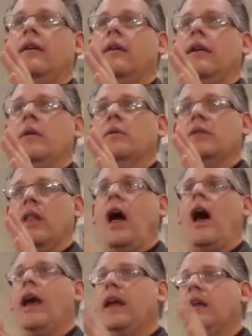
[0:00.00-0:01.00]
he was
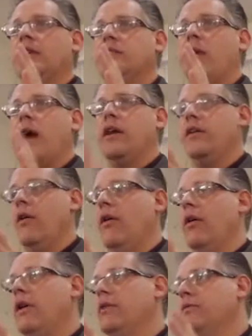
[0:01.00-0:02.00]
lying in his
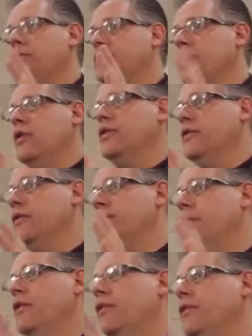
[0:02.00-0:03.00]
backyard as a result of a self